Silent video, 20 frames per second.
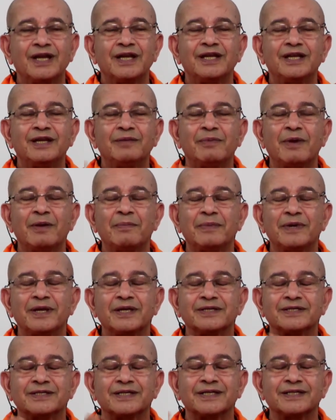
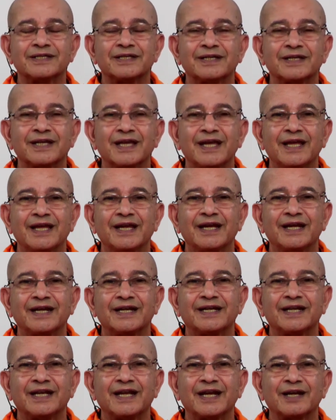Remembrance doesn't.
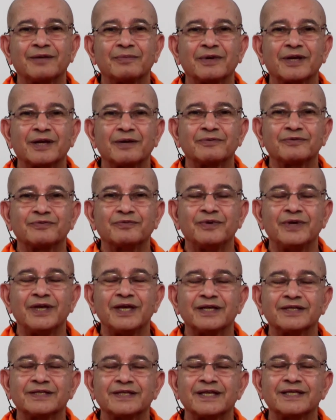Intellect becomes
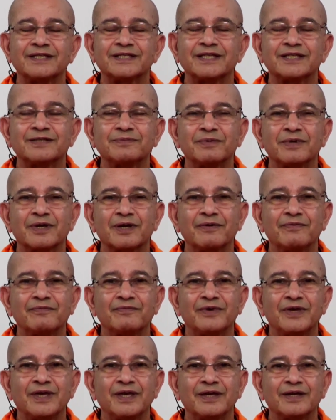weak, senses become
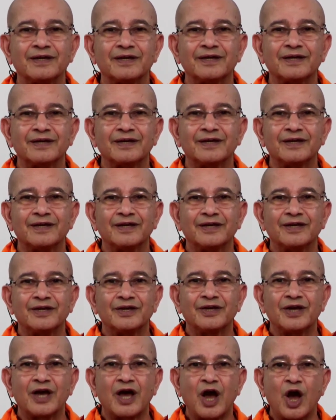weak.
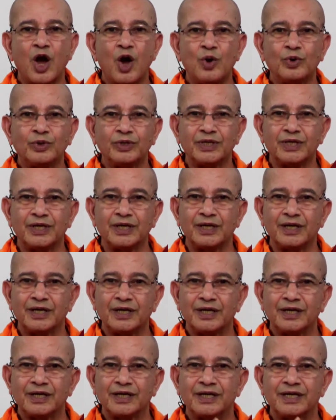How the
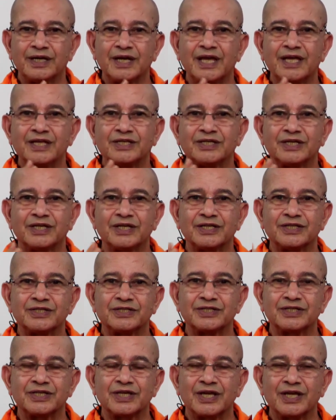nature
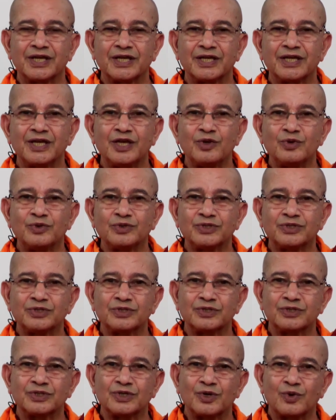
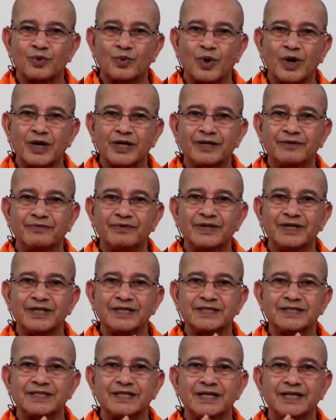gives whatever
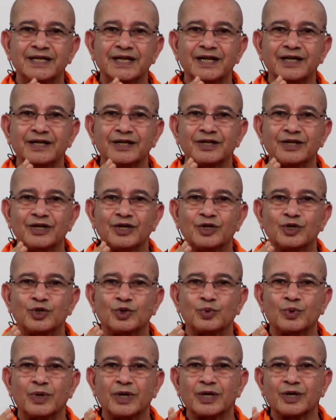is needed to
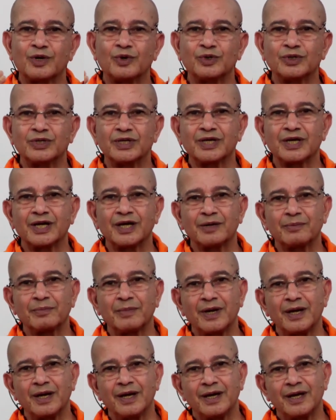work out the
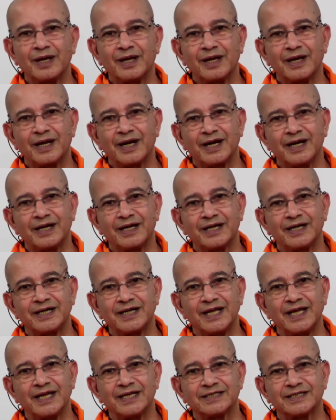karma and it
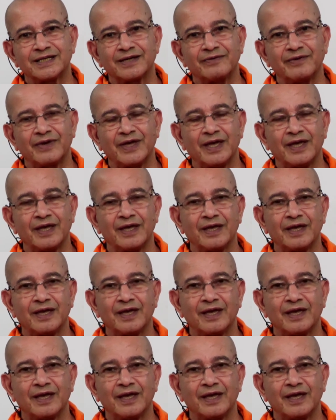takes away